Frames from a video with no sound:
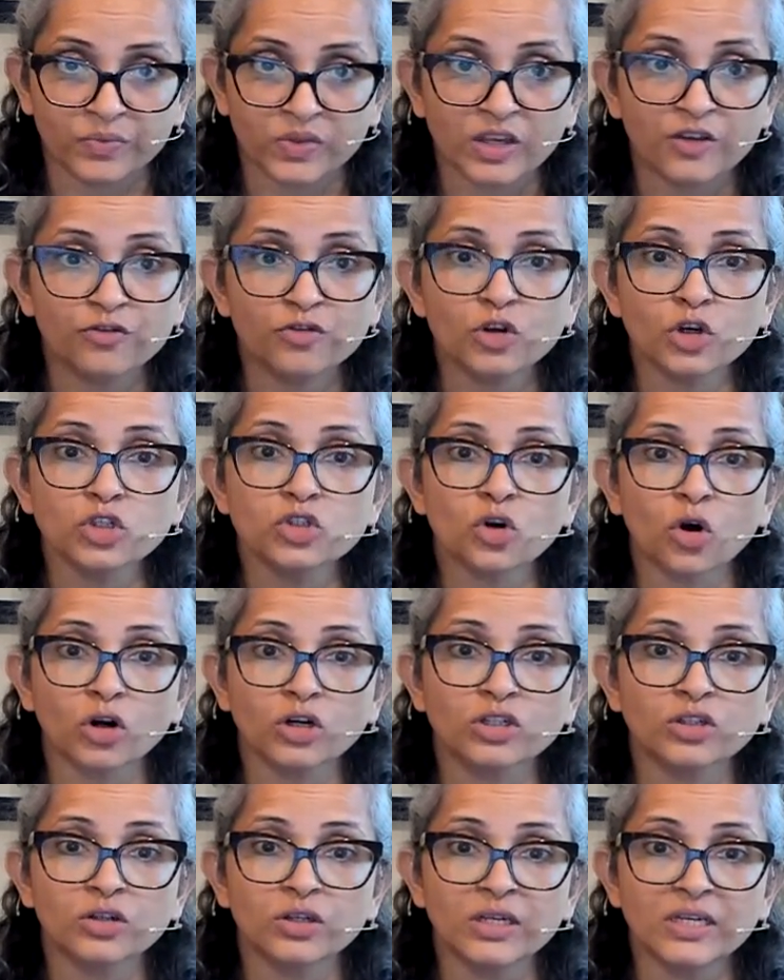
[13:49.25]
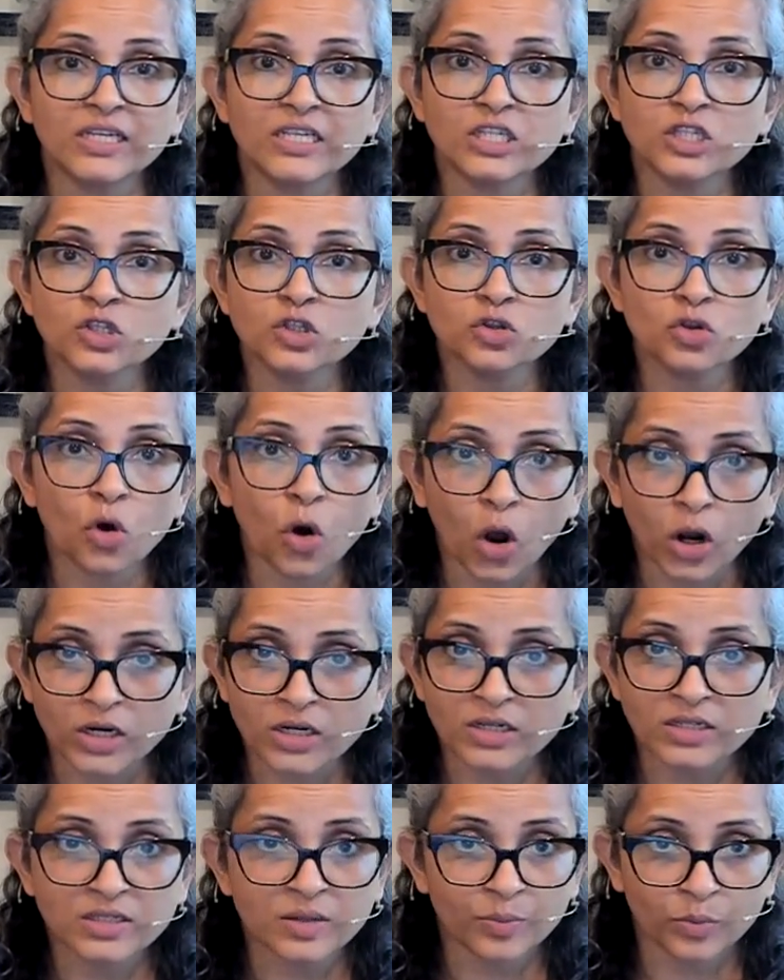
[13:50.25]
If your doctor is not
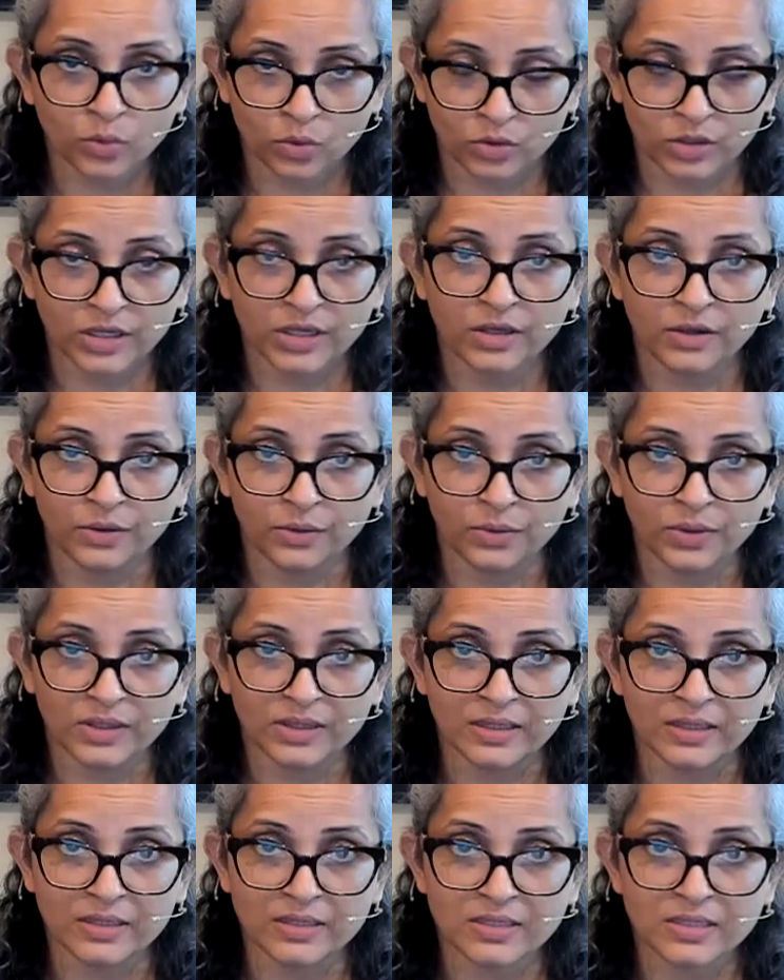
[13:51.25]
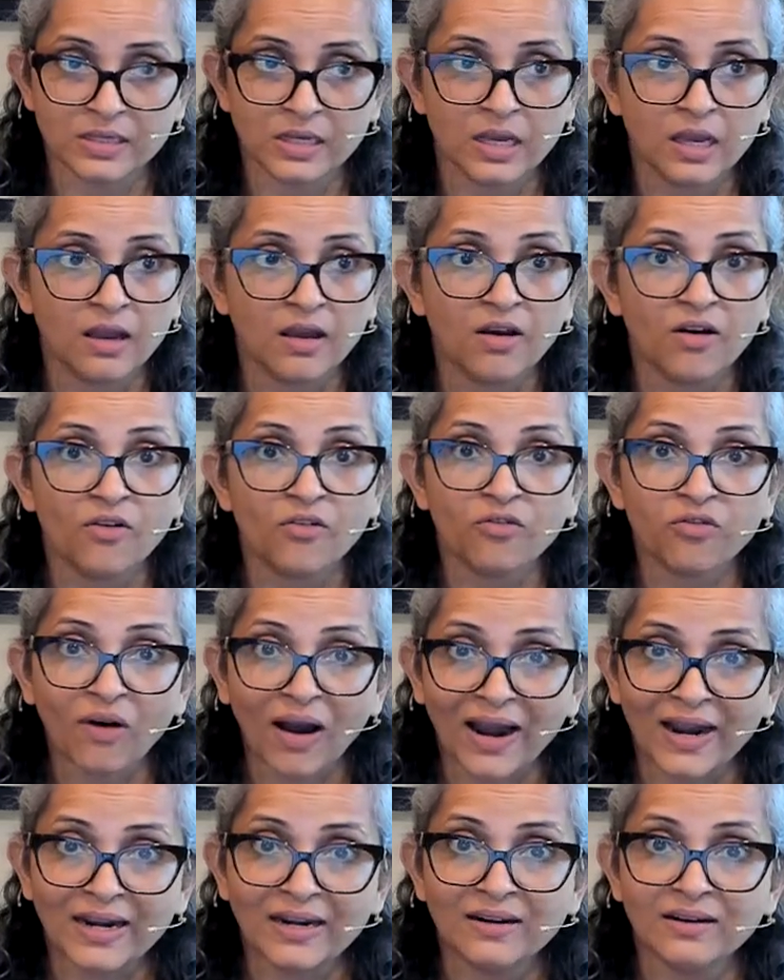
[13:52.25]
supporting you in this,
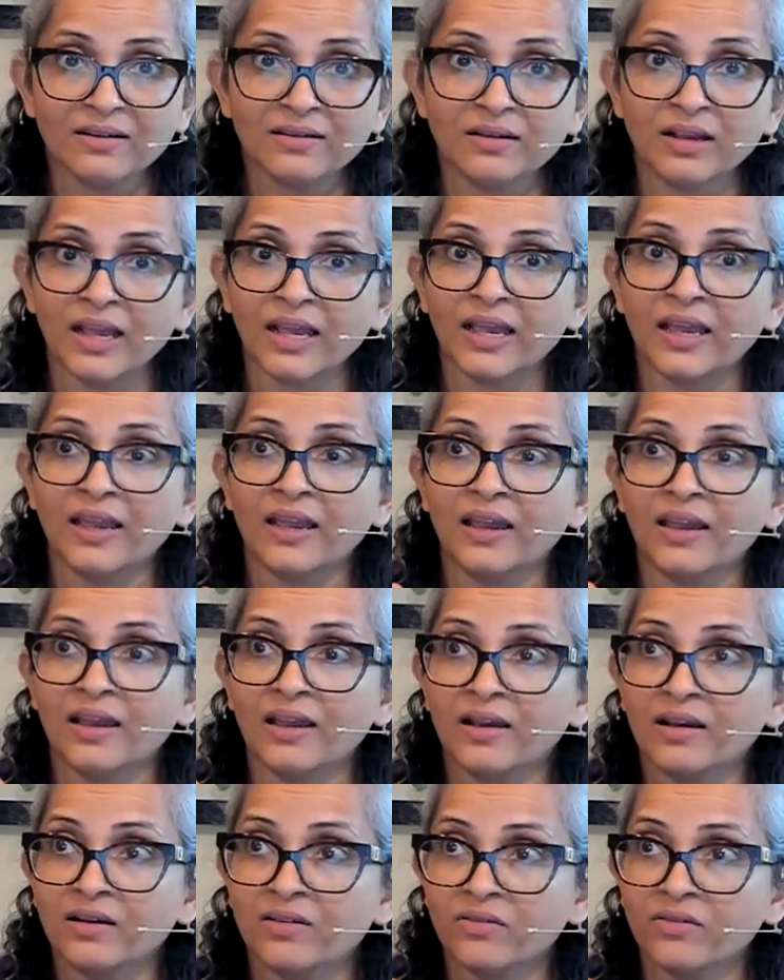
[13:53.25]
find a